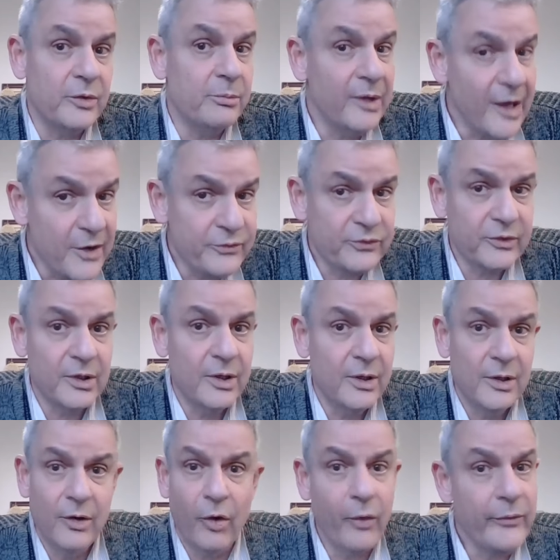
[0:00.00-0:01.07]
them left
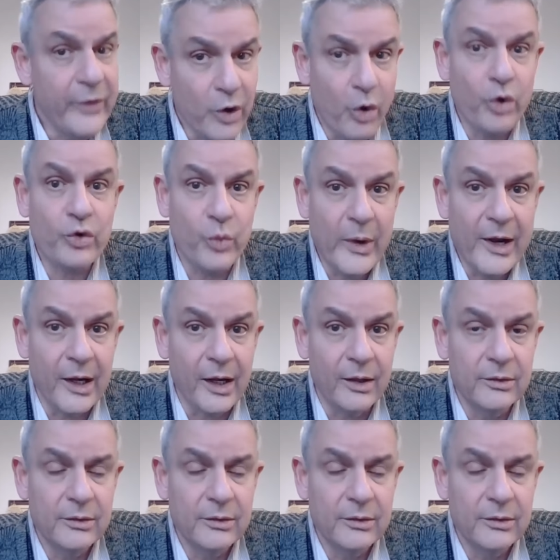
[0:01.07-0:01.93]
of their own will.